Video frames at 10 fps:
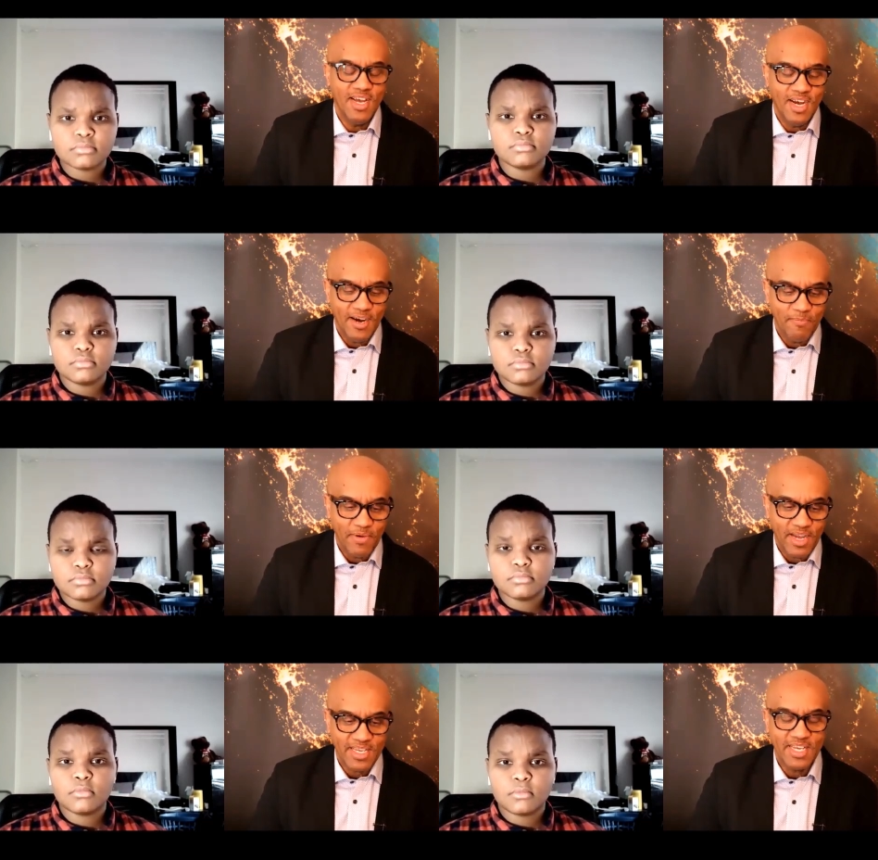
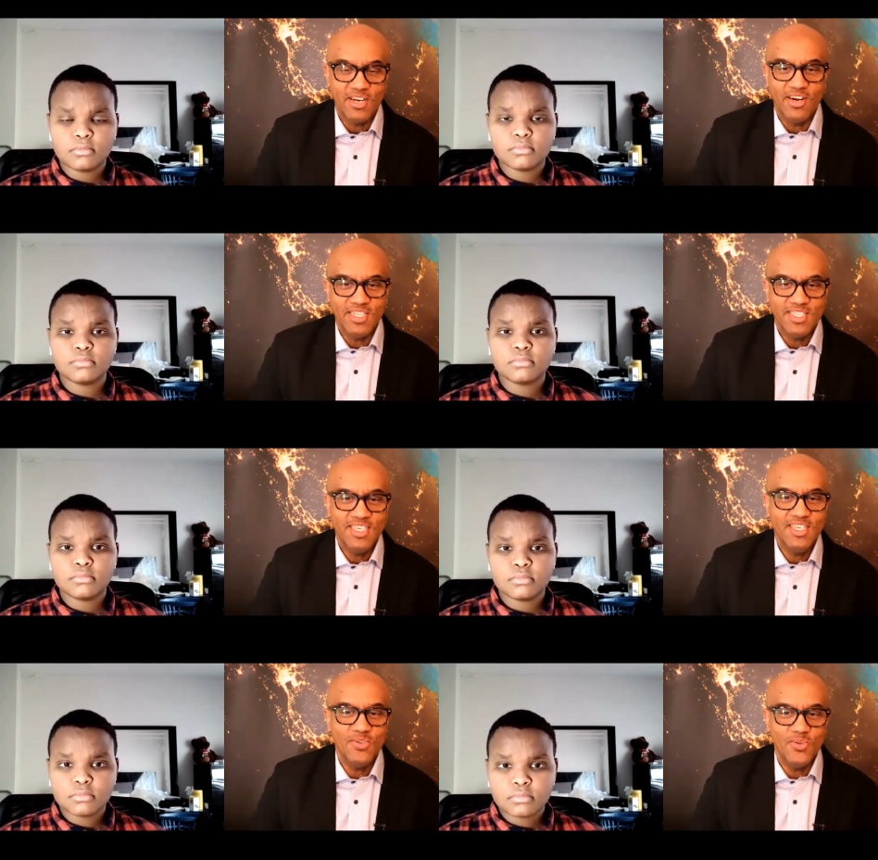Speaker 1: Um, I can
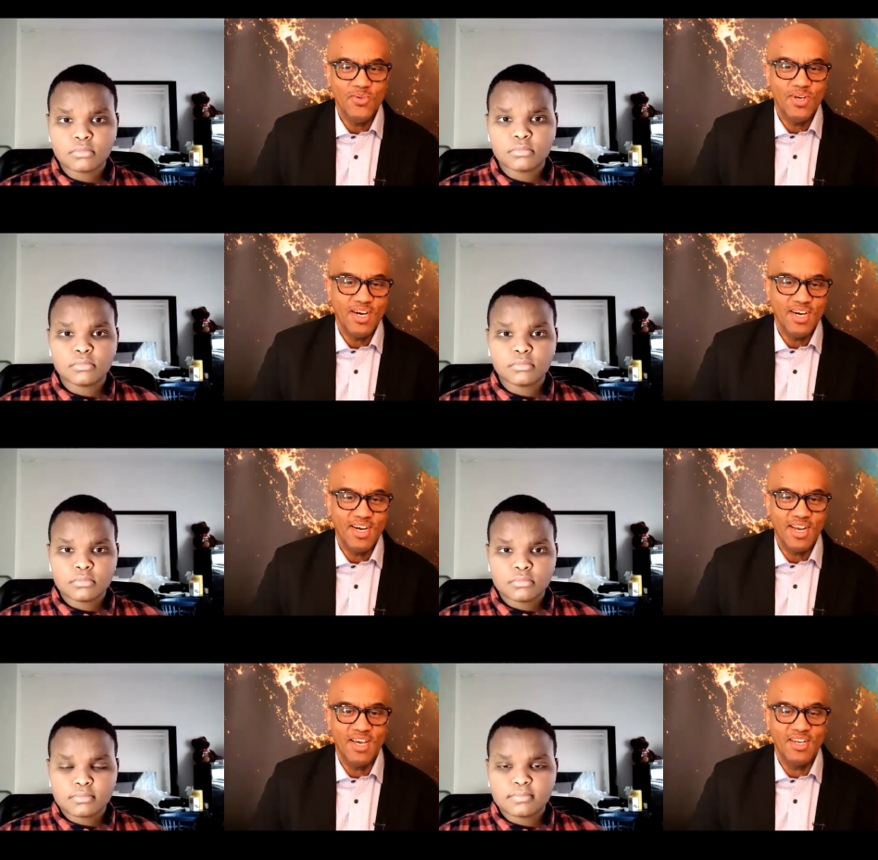guarantee you
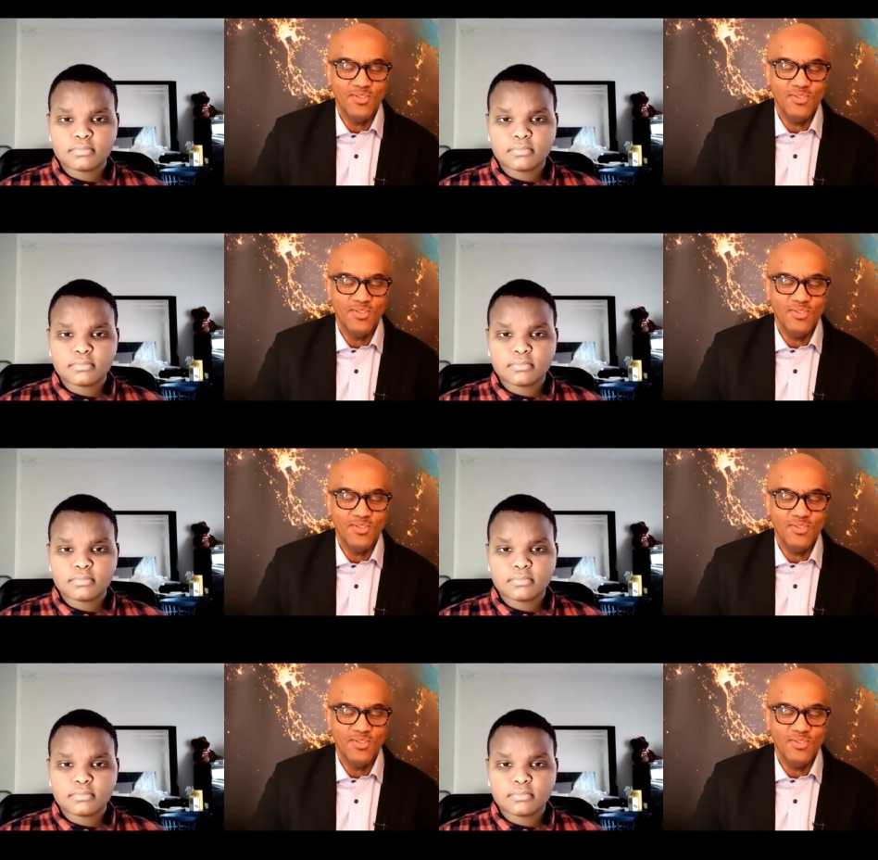uh, a lot of